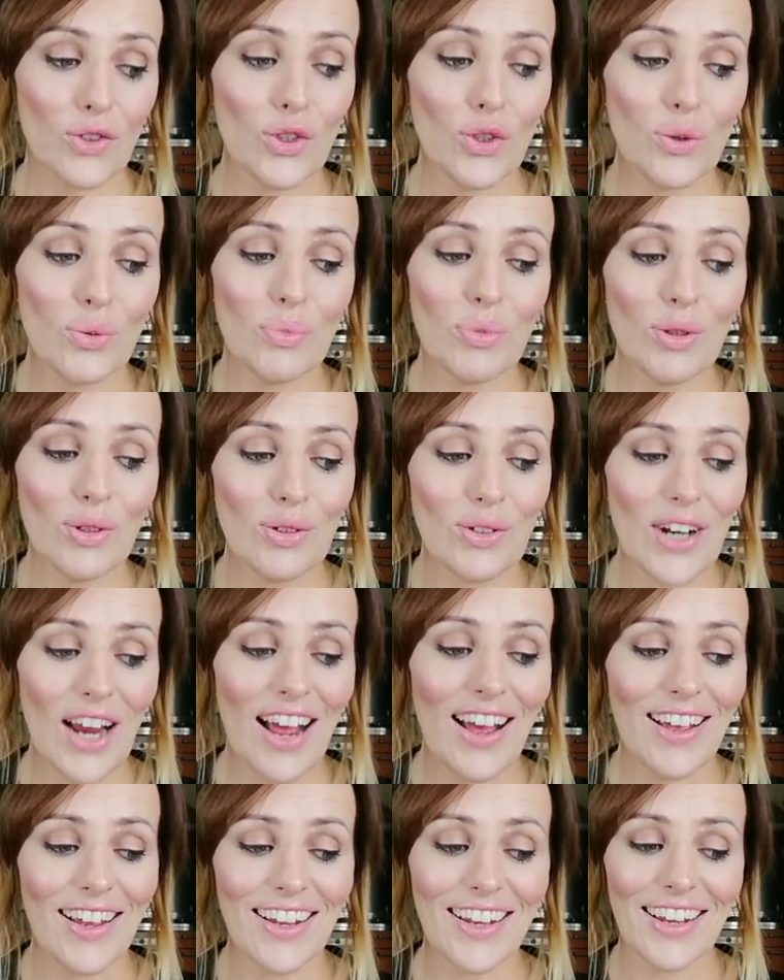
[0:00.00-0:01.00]
new
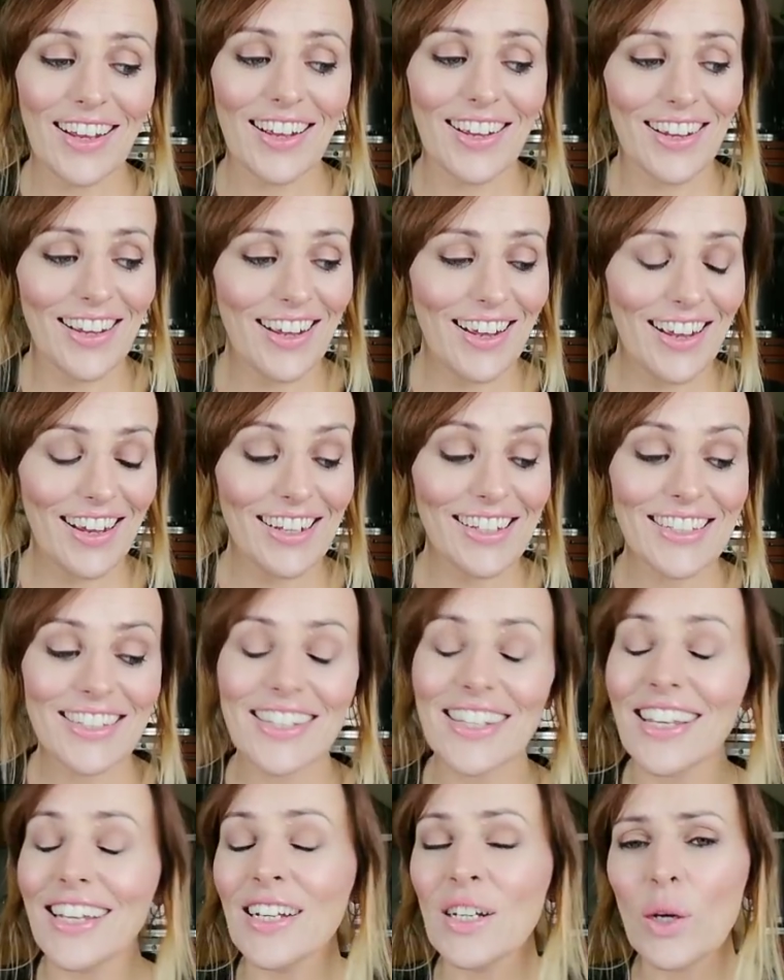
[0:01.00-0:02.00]
moon is
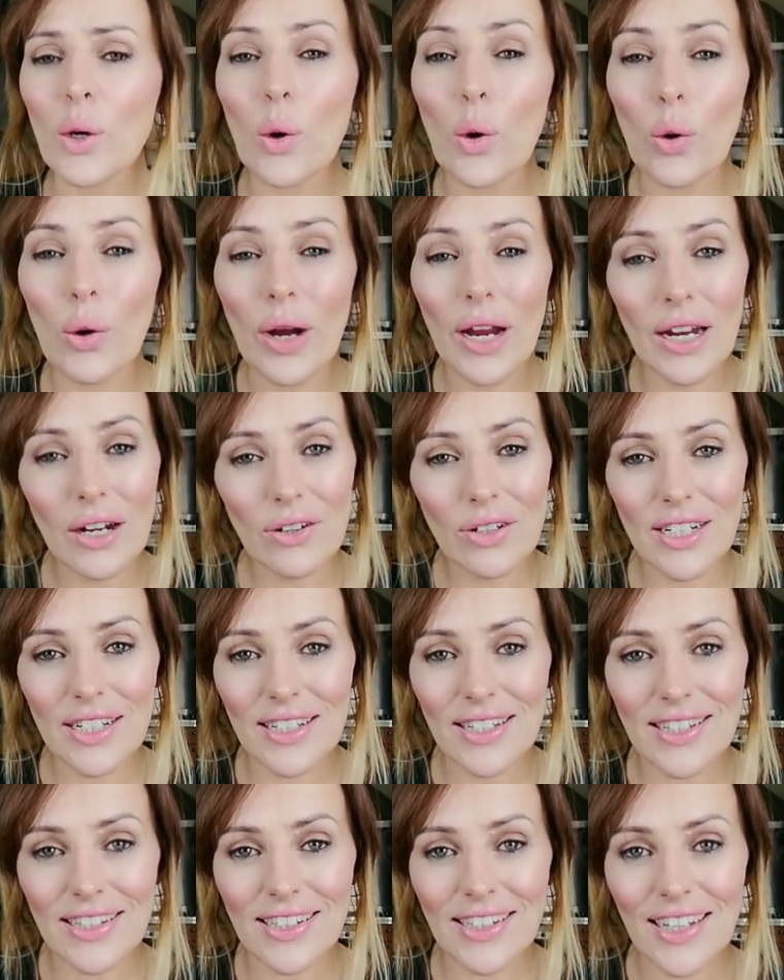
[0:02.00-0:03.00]
in
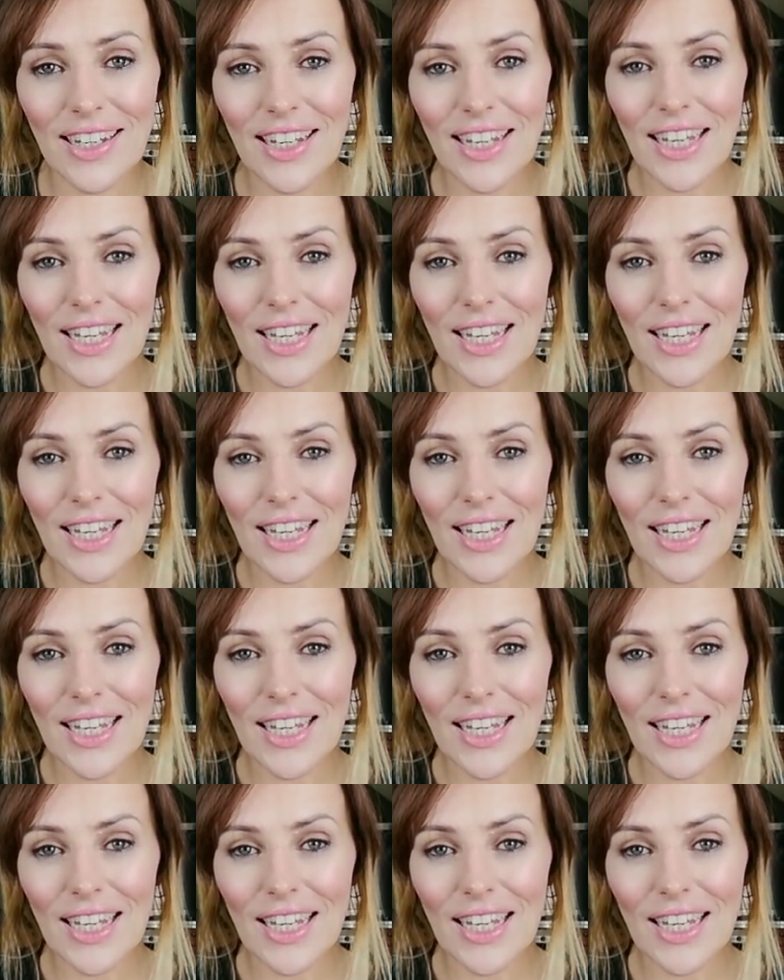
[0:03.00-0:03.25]
Aquarius.